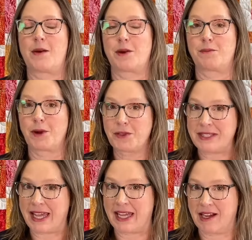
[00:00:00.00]
our
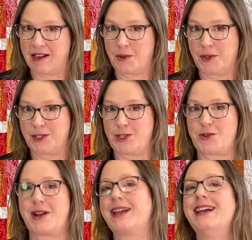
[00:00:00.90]
birthday here at Quilted
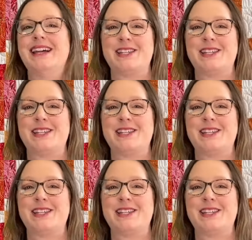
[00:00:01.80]
Joy,